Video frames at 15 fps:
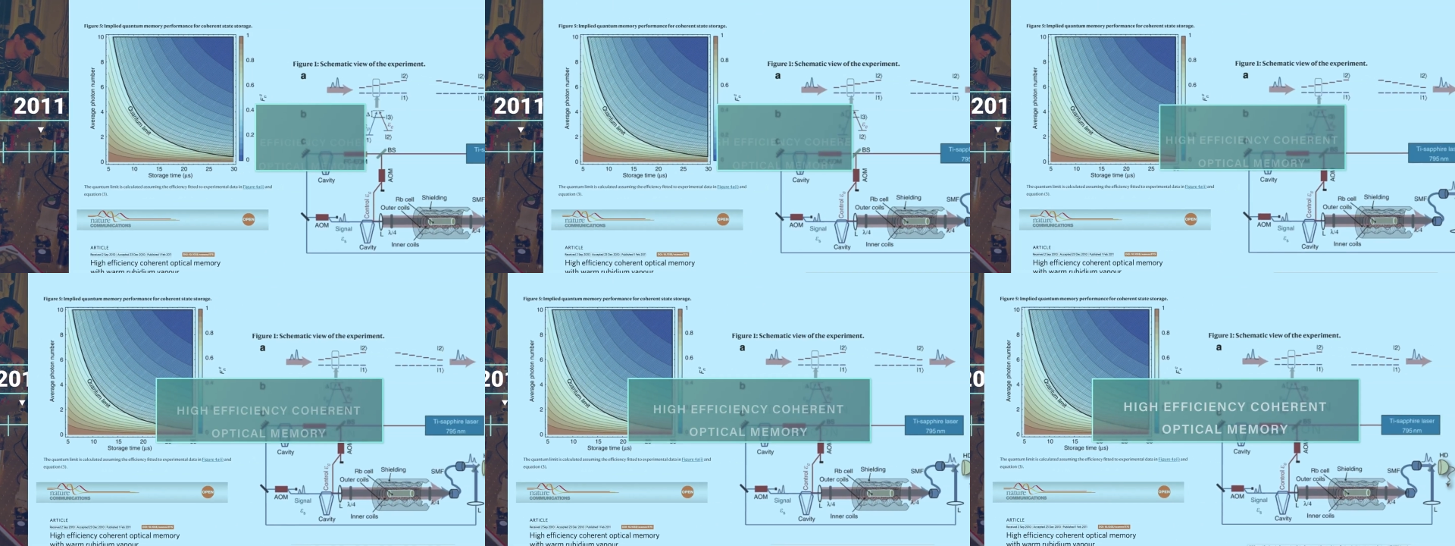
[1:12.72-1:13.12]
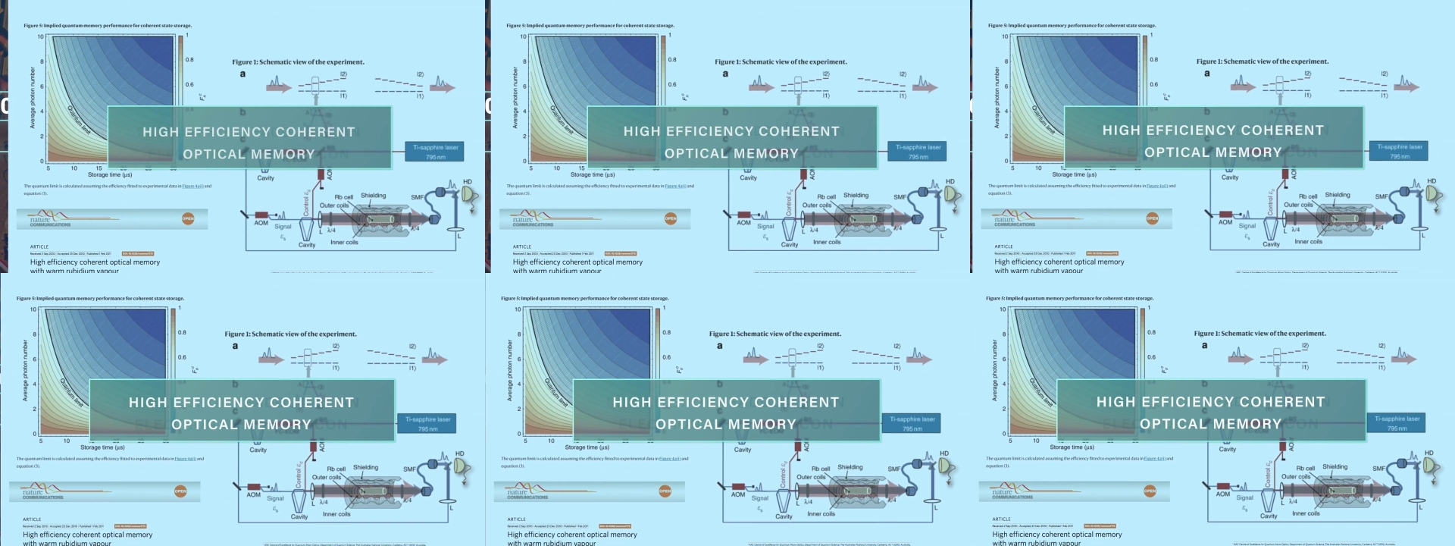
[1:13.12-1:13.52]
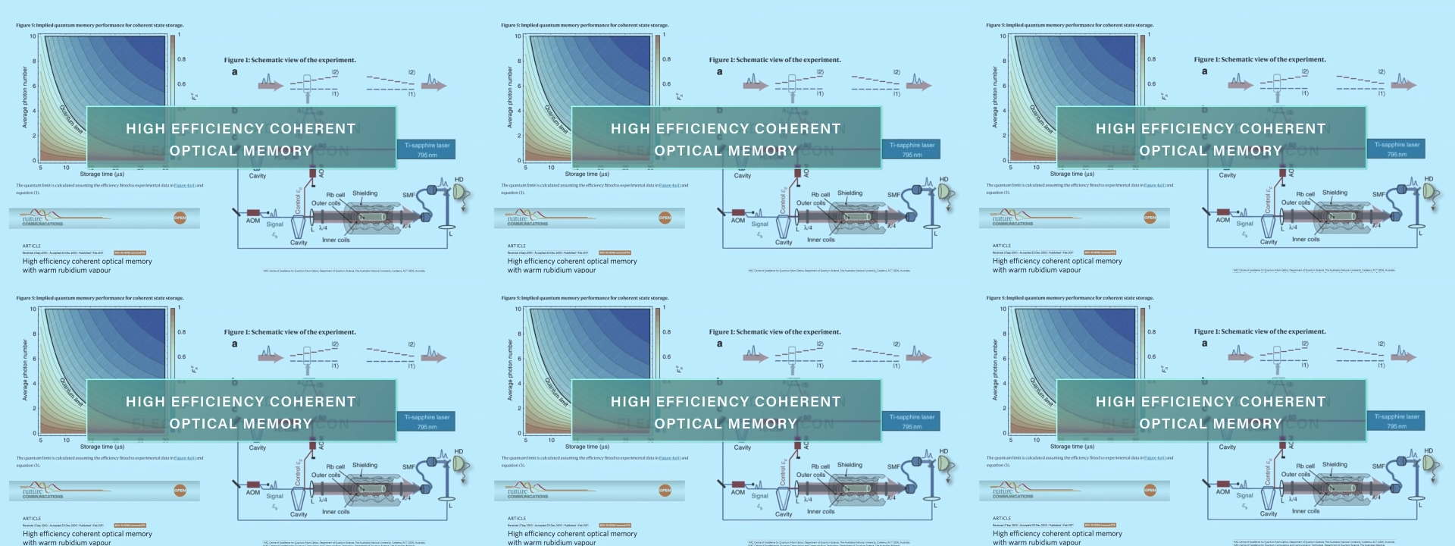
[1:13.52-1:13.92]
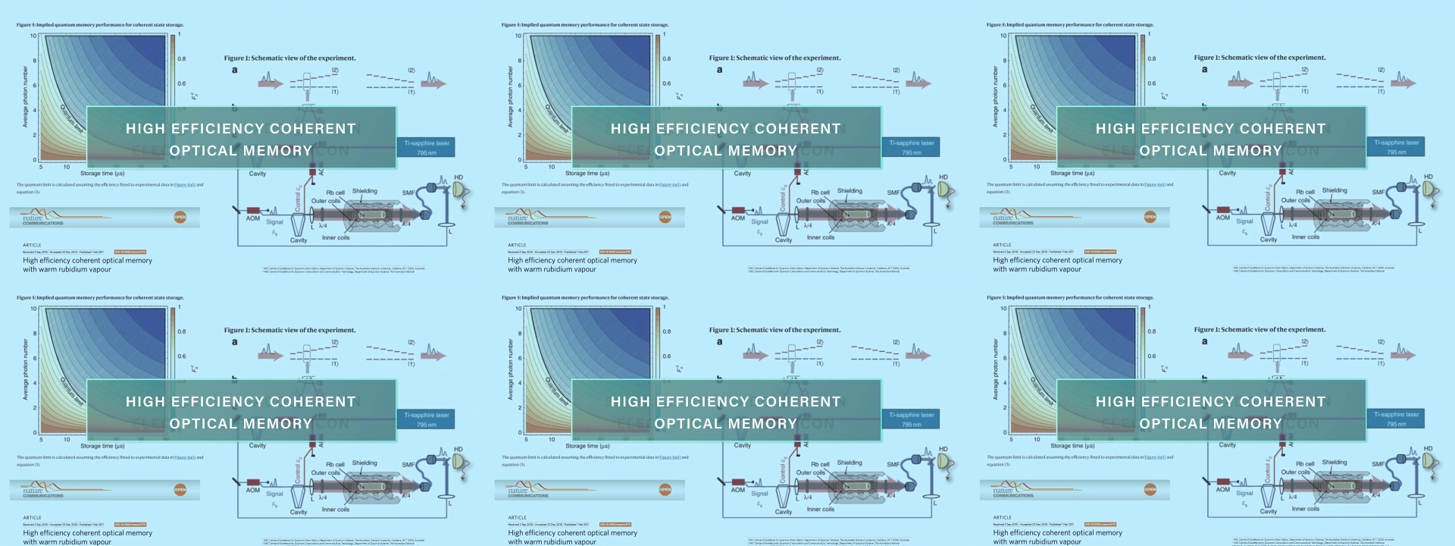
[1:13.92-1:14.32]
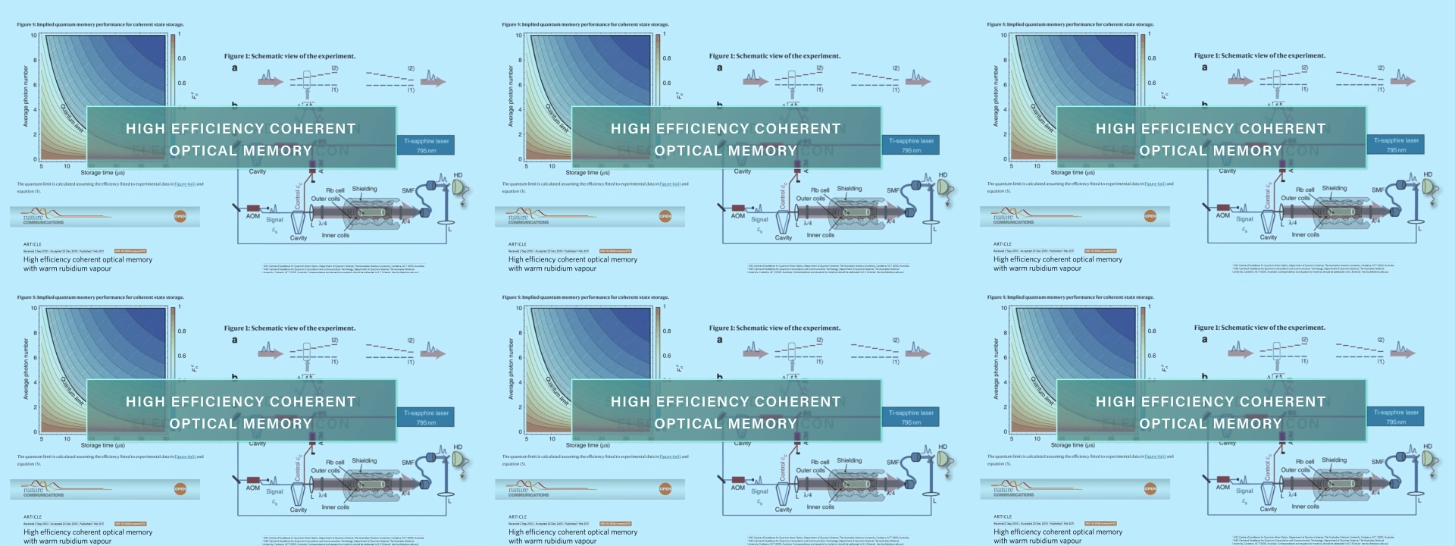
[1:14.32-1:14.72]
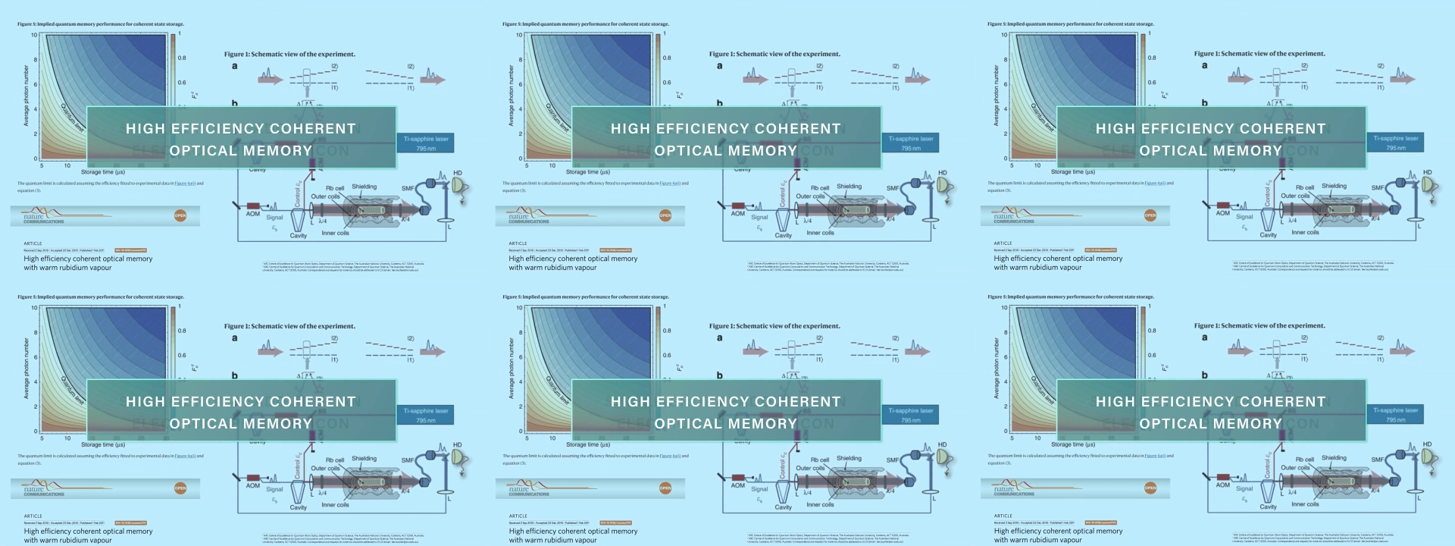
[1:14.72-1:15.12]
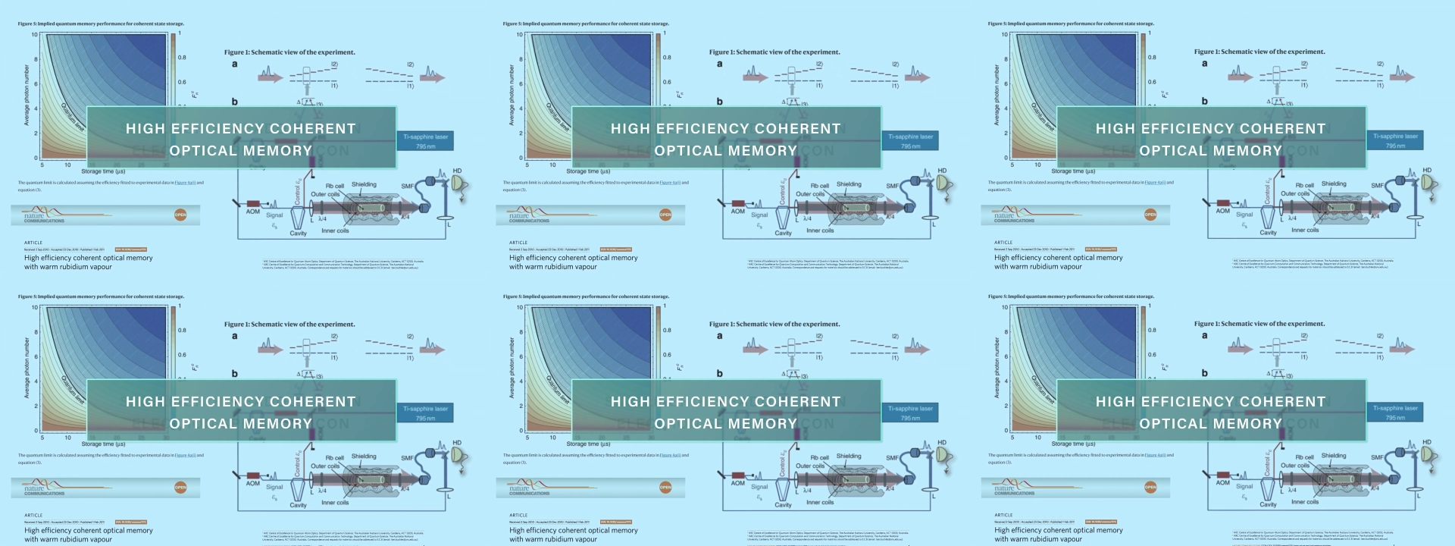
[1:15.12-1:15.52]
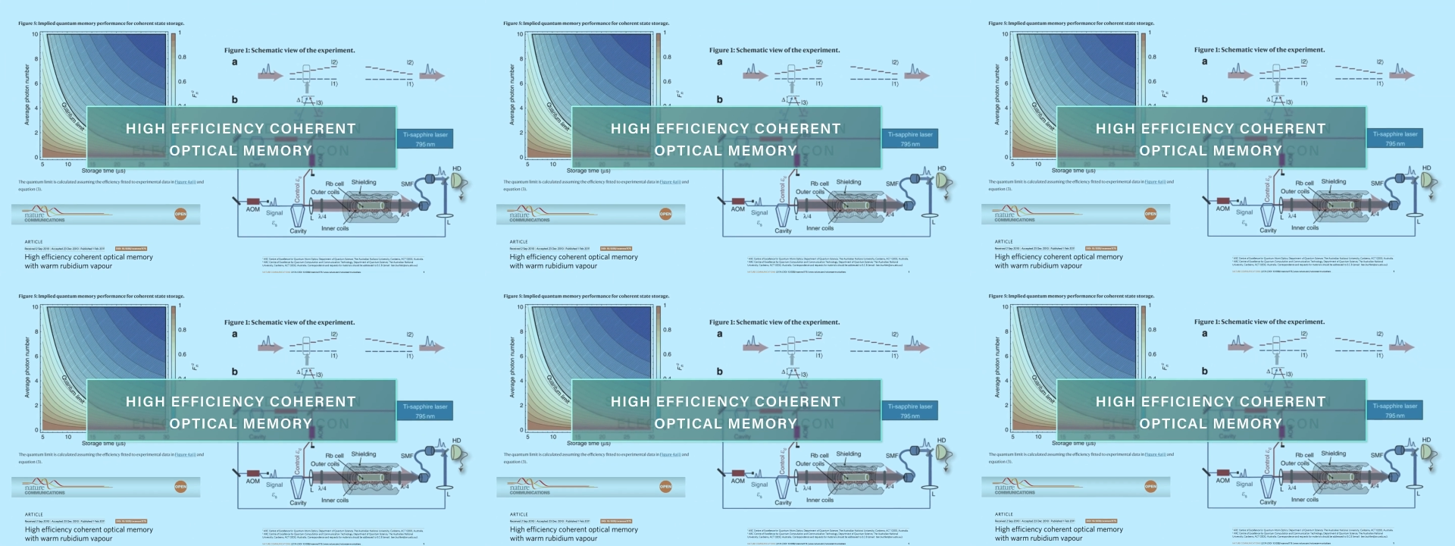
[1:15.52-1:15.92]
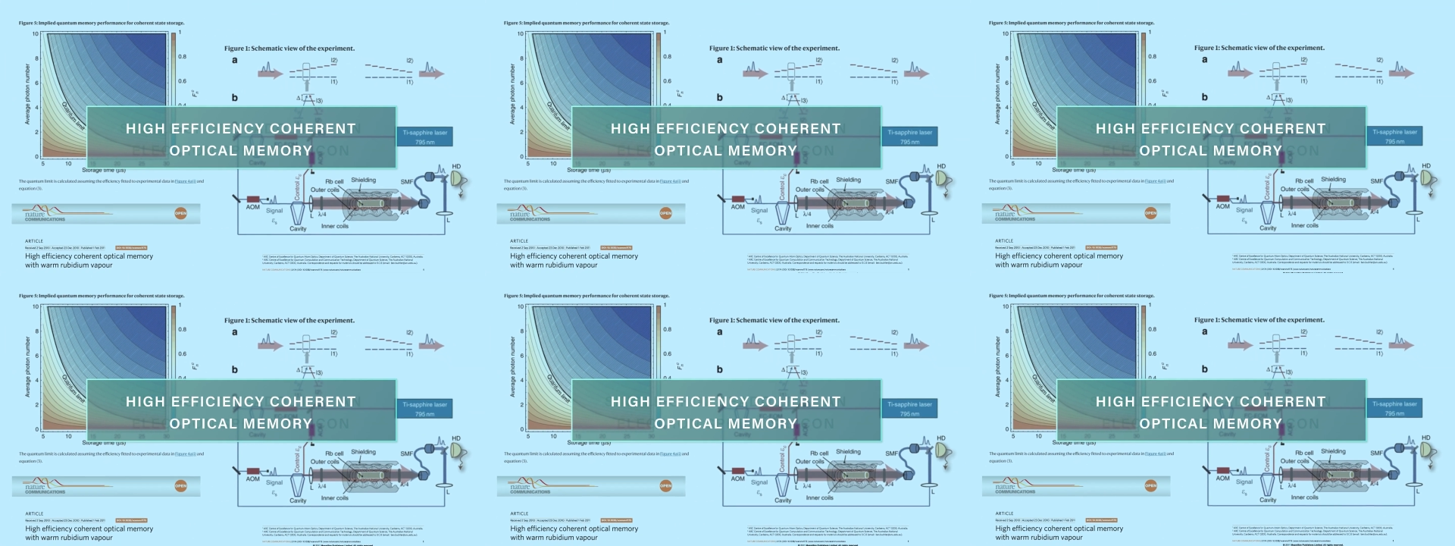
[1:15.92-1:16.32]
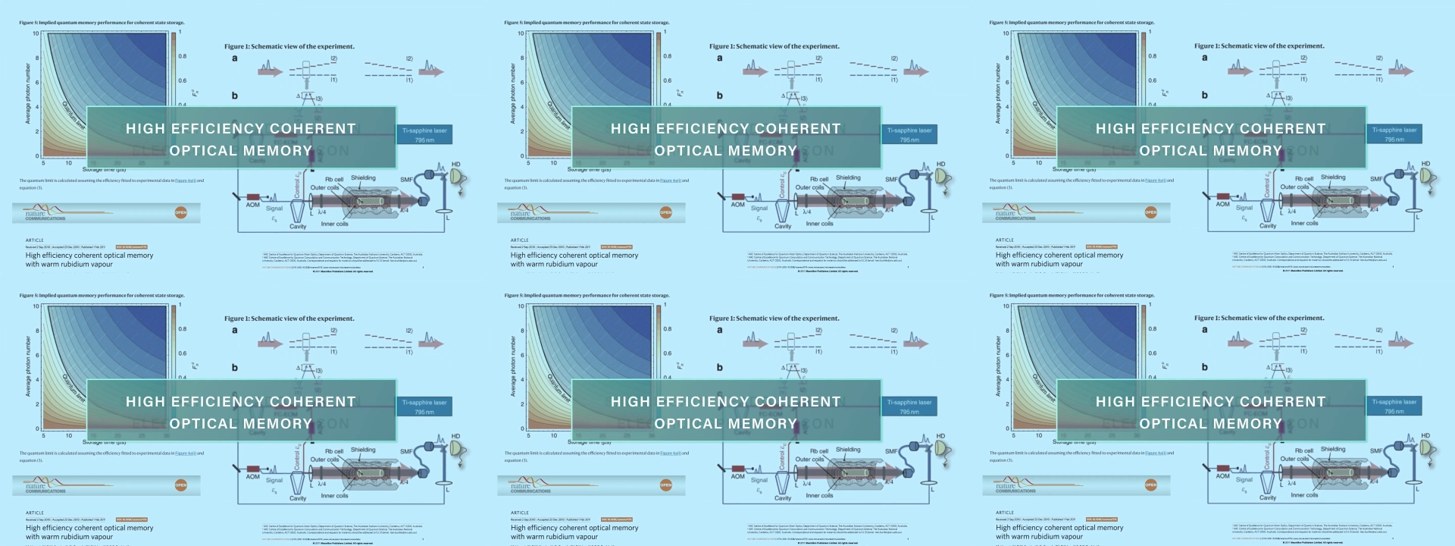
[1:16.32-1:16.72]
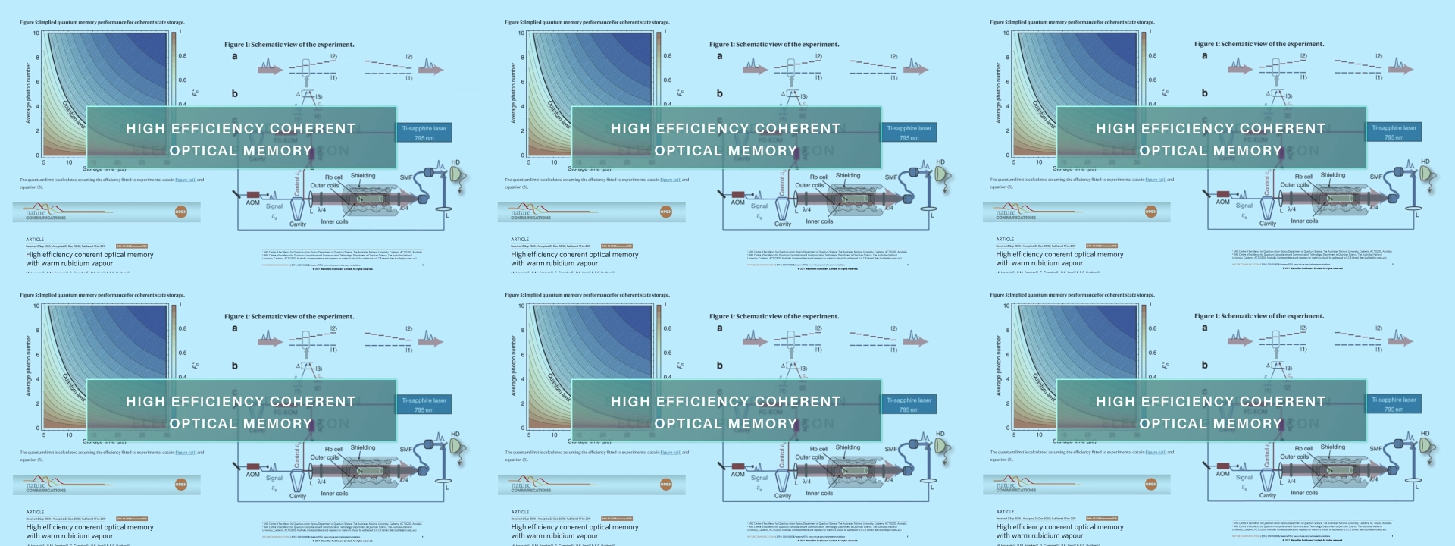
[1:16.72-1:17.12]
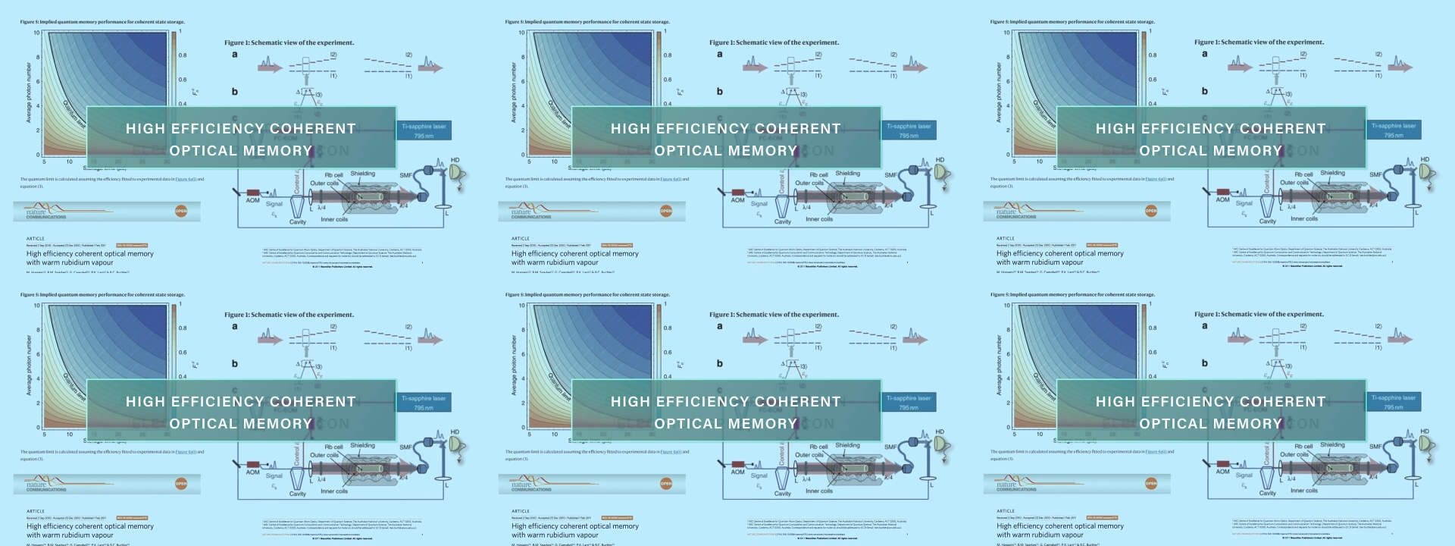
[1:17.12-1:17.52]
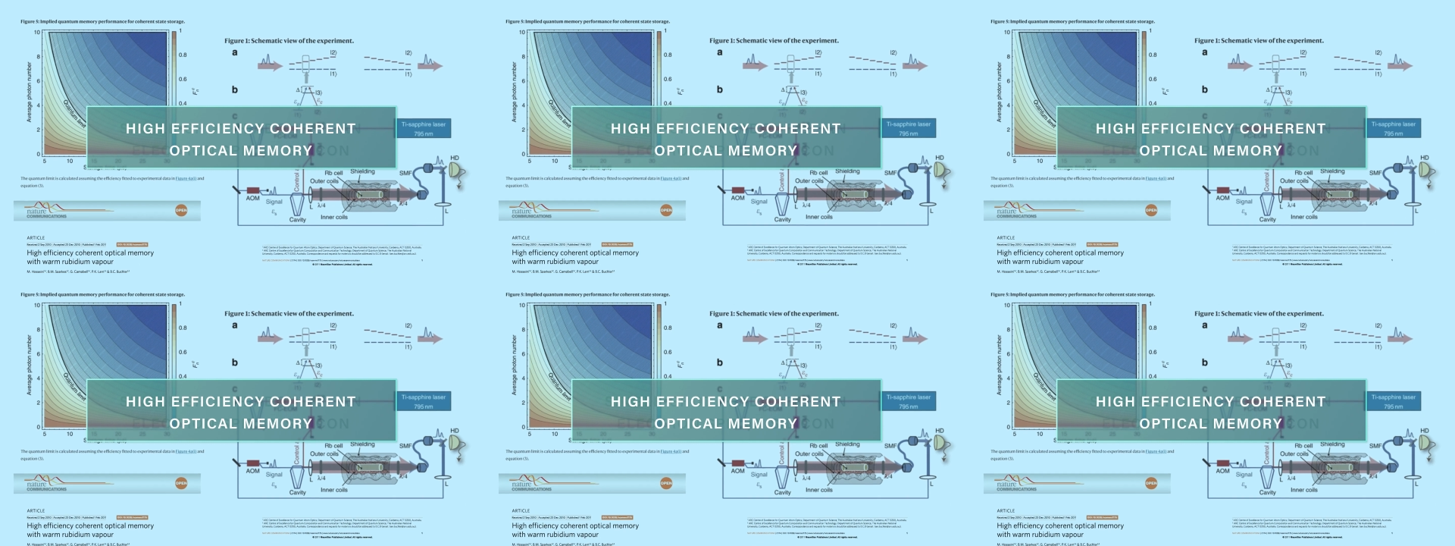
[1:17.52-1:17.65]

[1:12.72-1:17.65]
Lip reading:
Nobody's mouth can be seen.